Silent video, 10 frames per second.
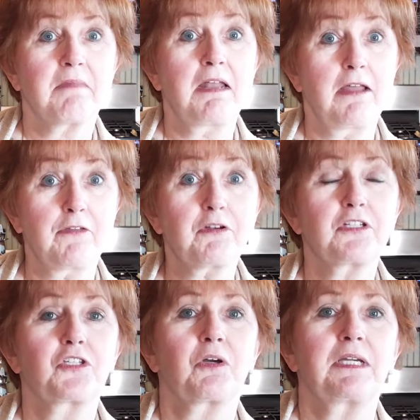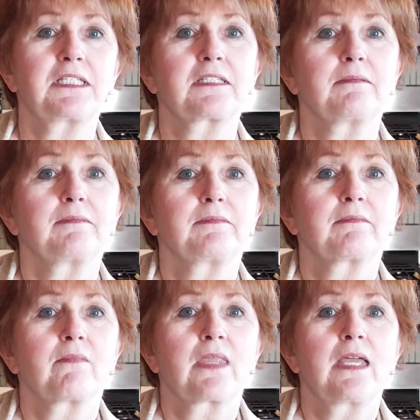Another good choice.
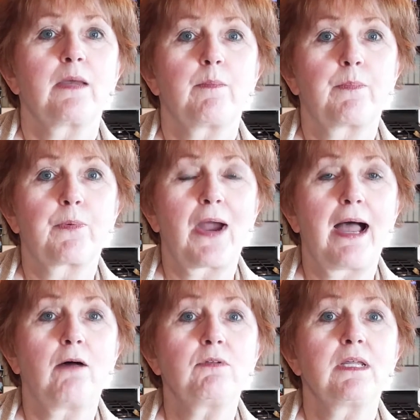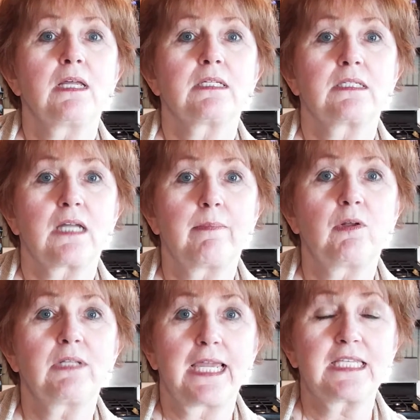Brown
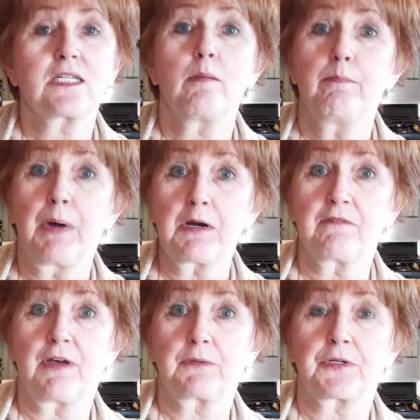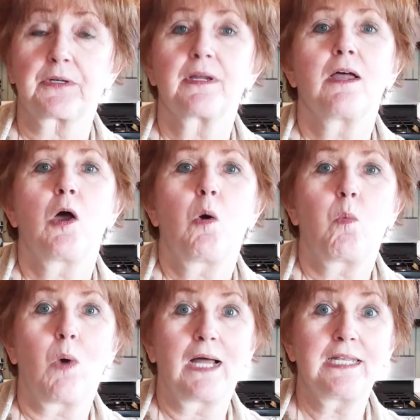double-laced Barnevelder,
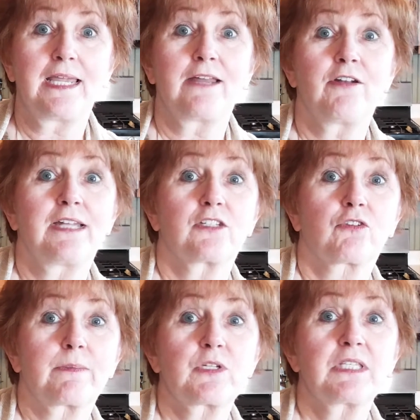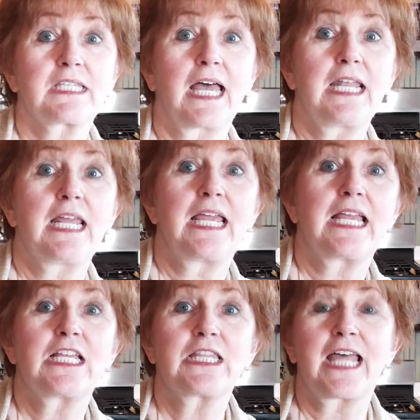one internet description said
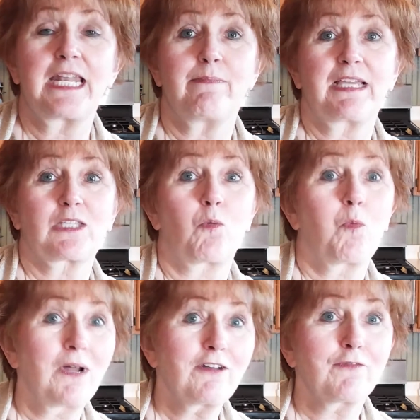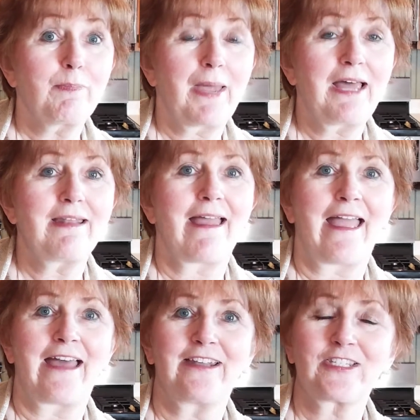that it makes a wonderful pet
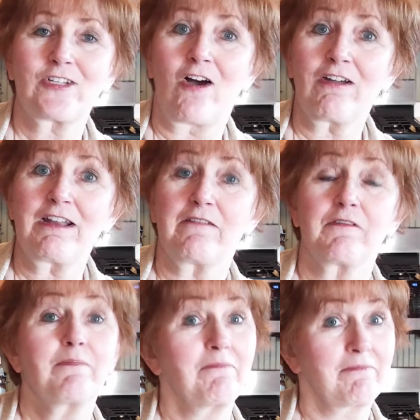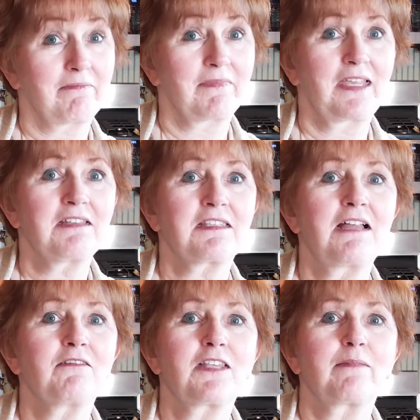and is talkative. That
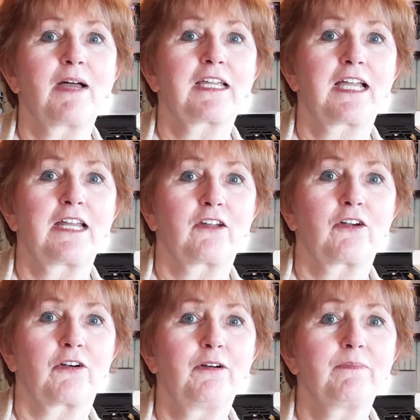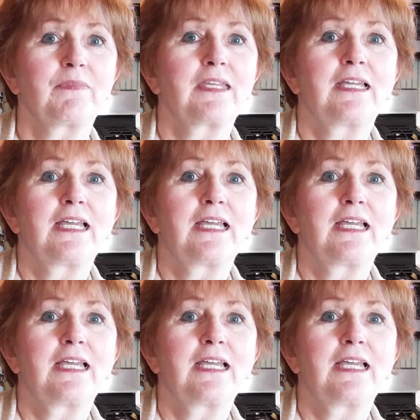sounds like my kind of girl.